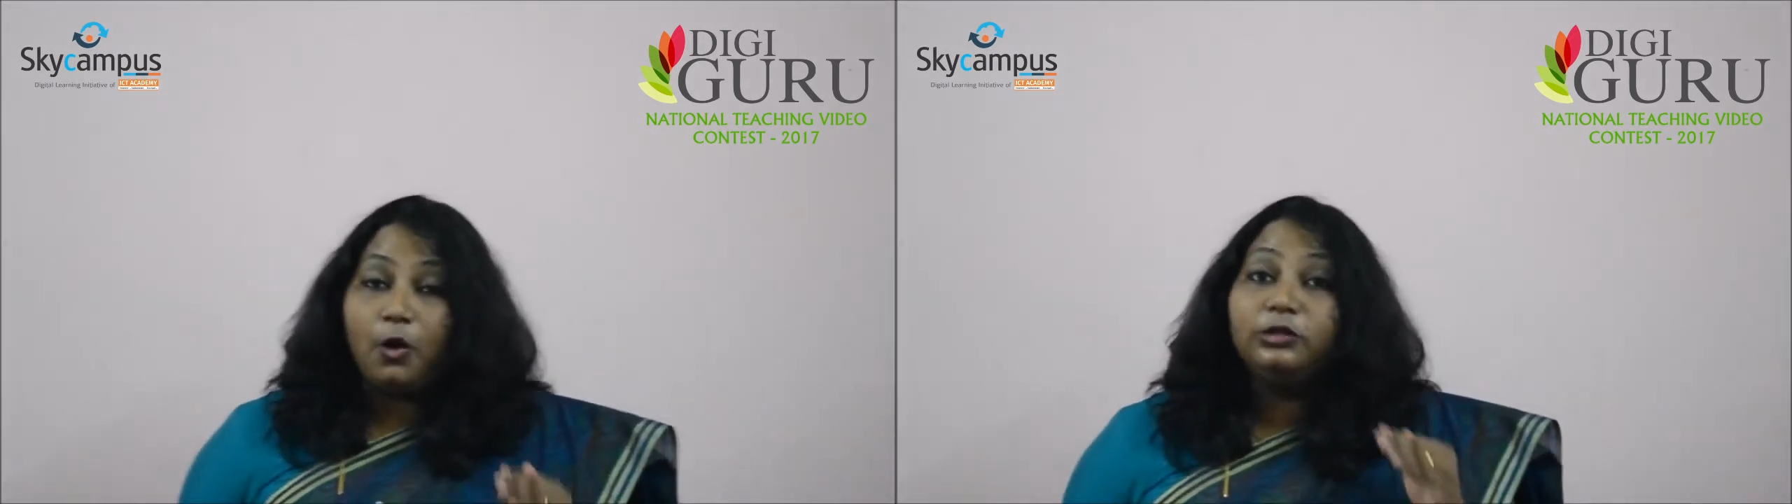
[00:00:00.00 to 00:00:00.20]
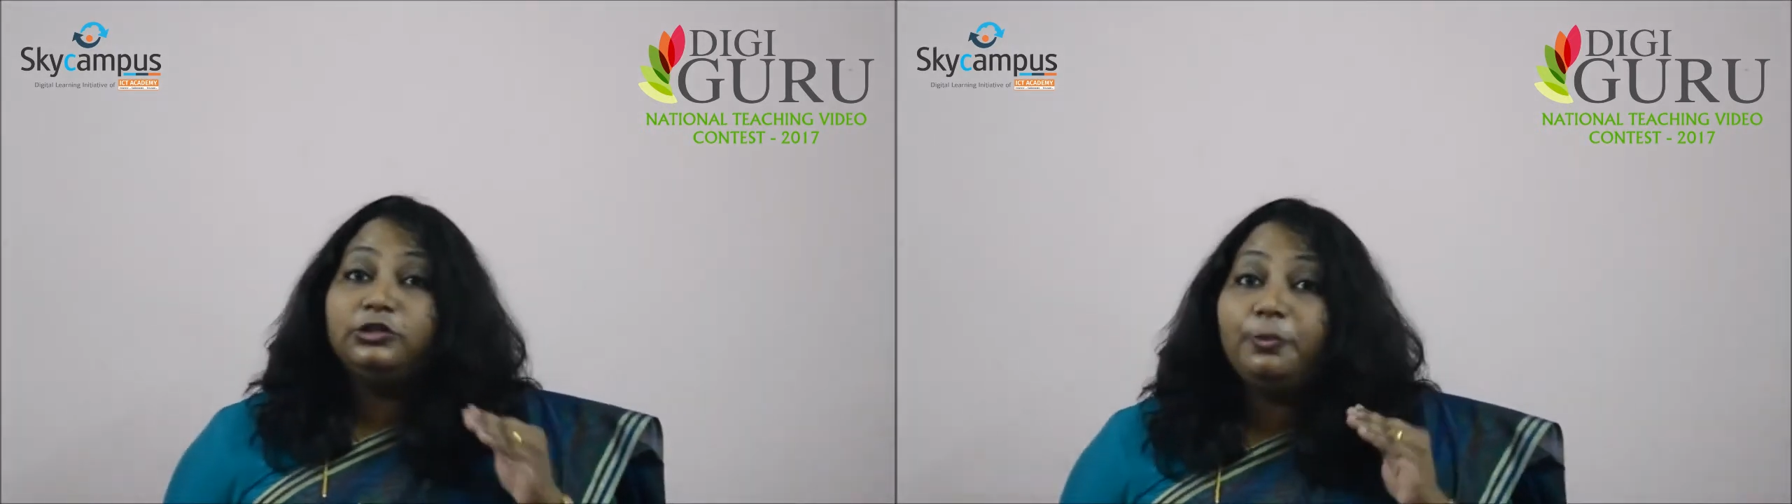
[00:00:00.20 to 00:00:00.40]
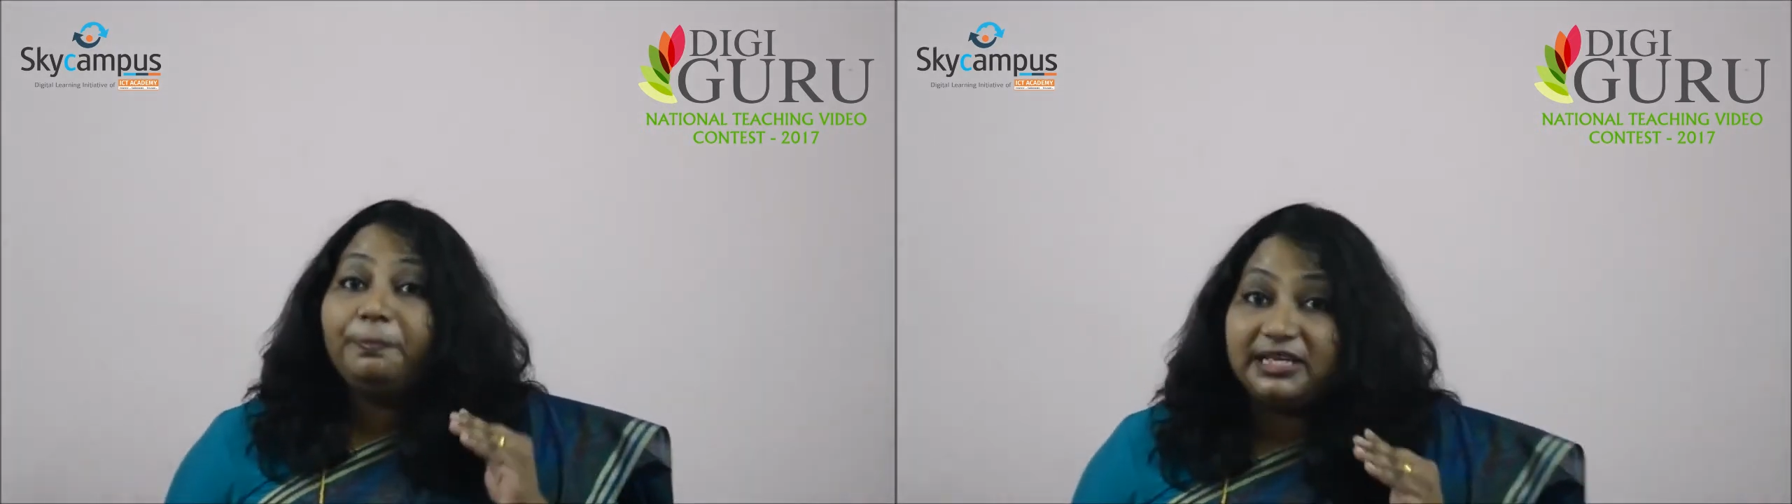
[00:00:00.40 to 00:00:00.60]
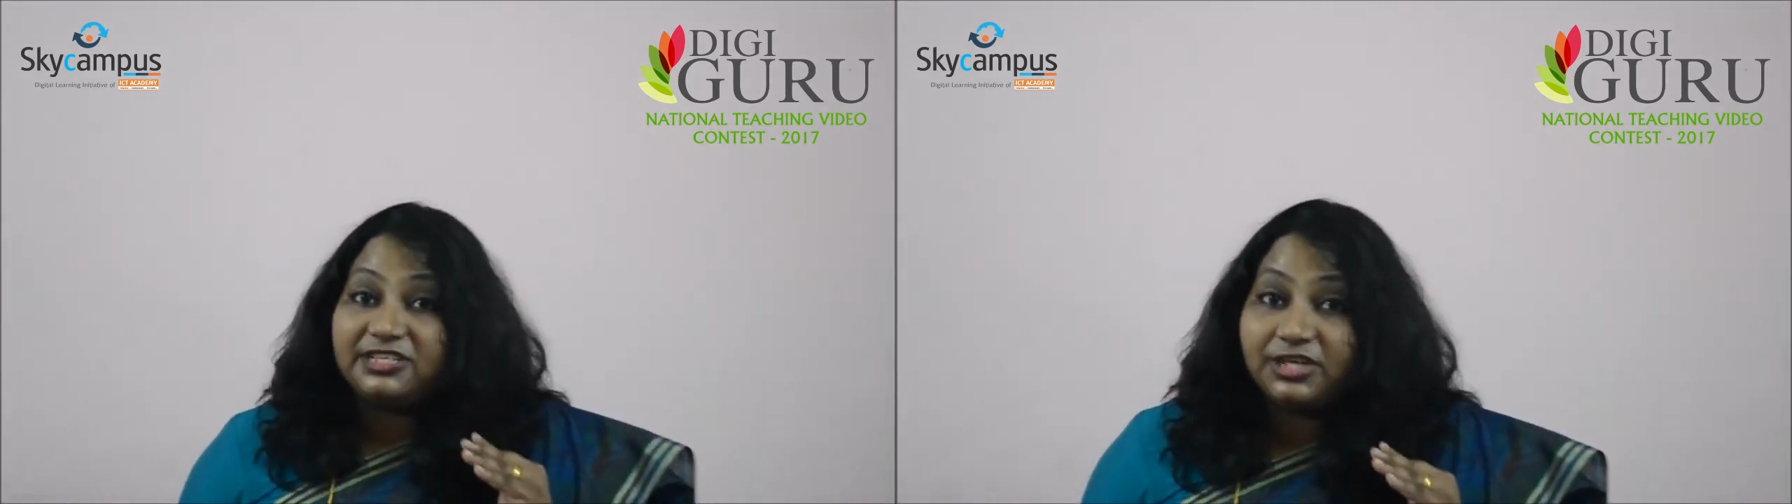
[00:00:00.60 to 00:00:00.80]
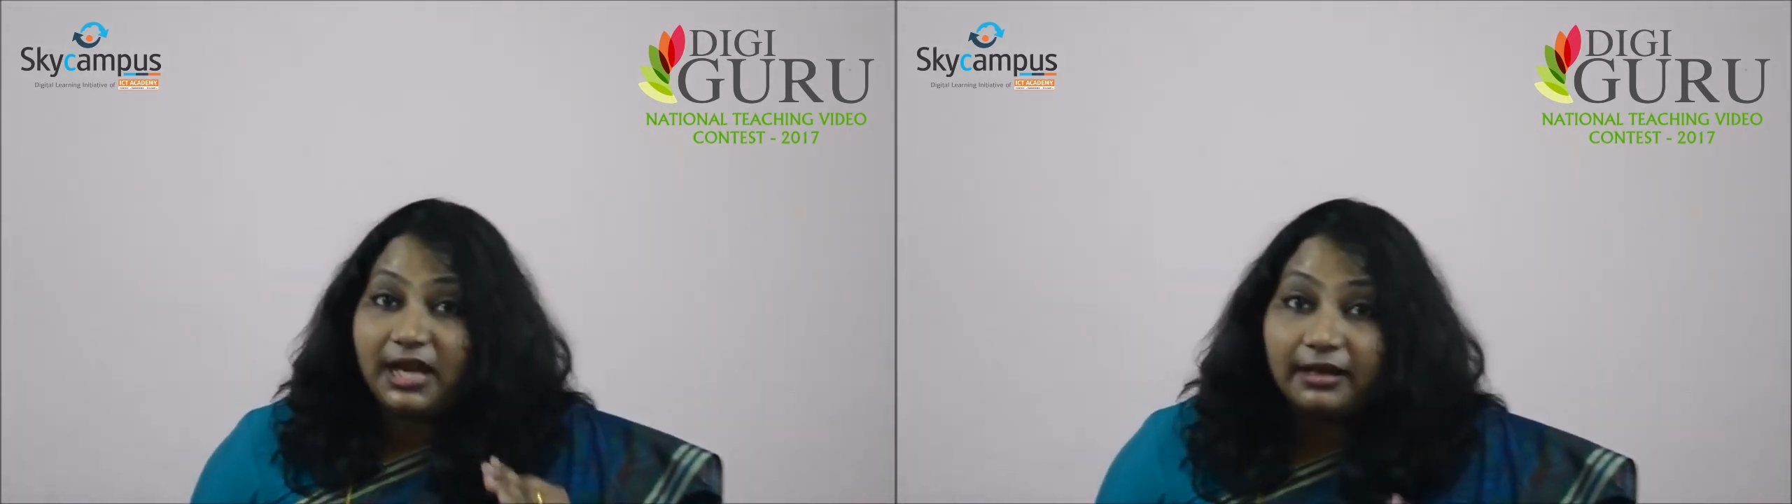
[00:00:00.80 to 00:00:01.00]
although
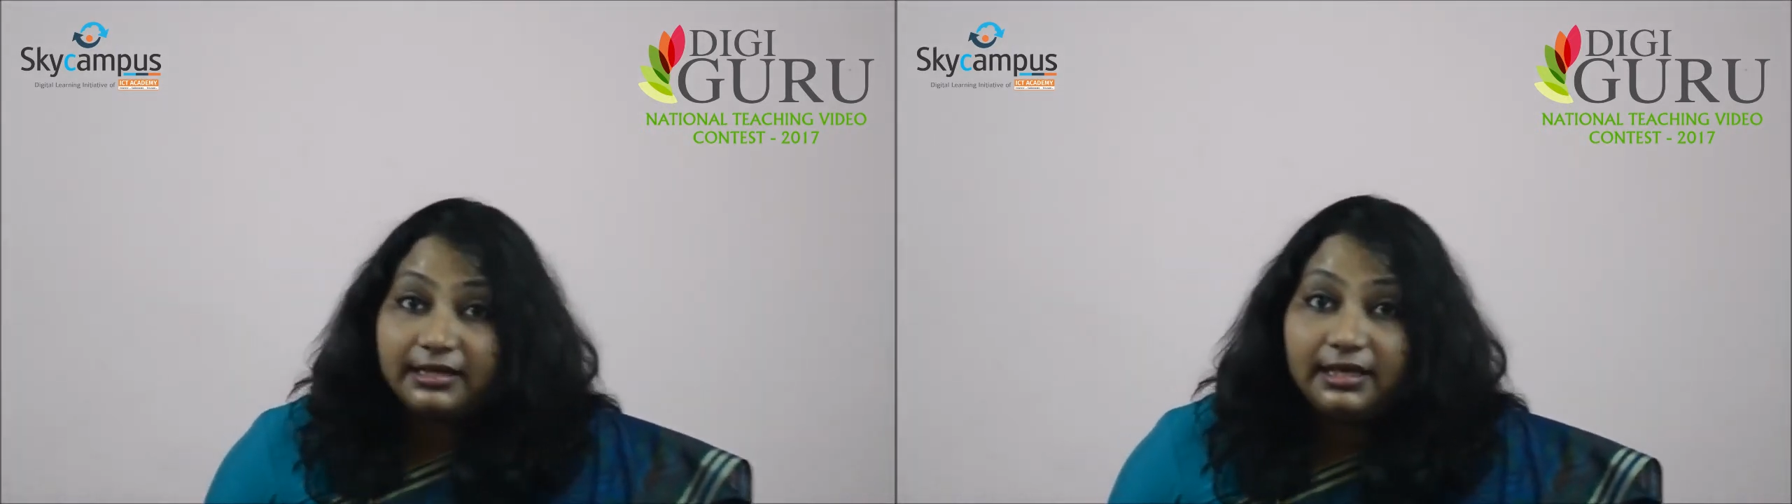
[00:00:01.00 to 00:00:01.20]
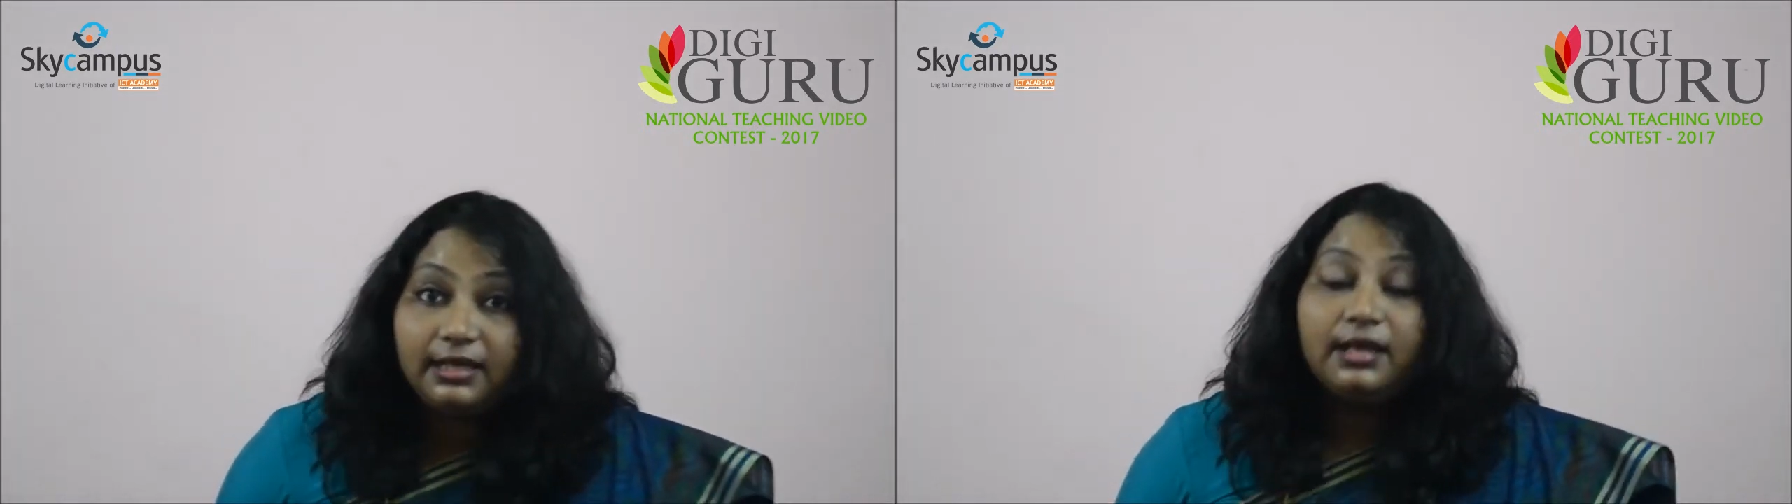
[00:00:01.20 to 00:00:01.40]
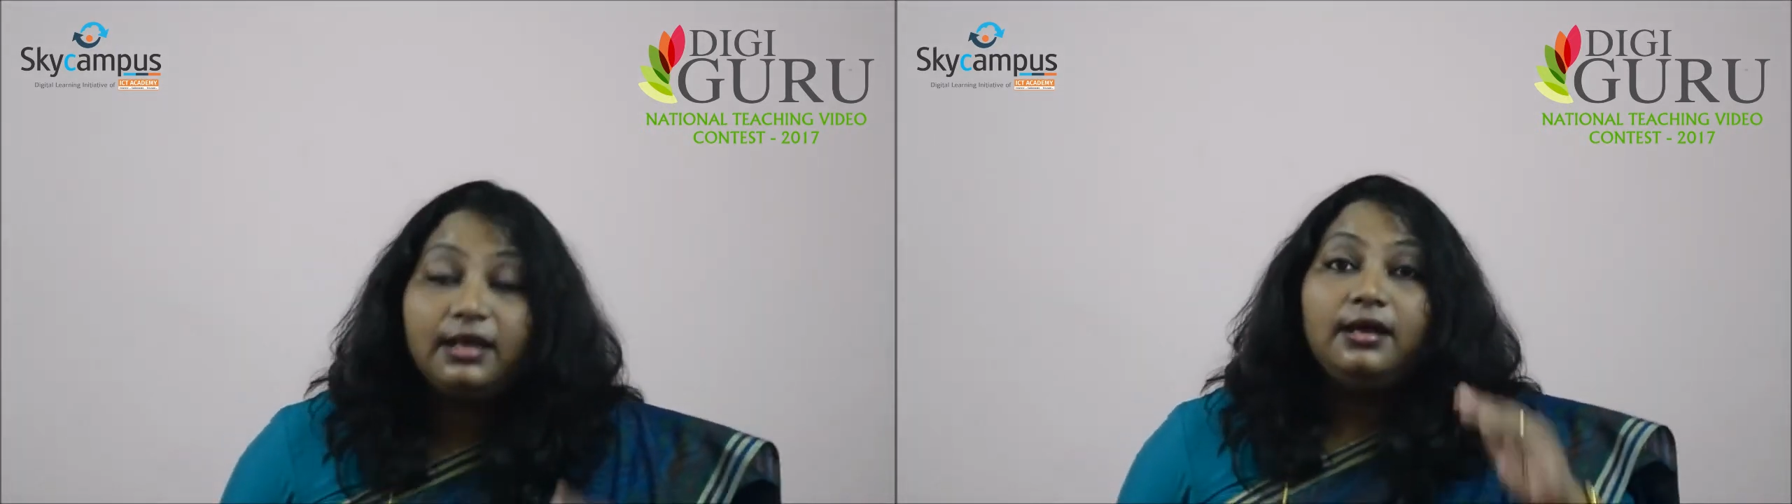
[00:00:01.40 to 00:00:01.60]
patriarchy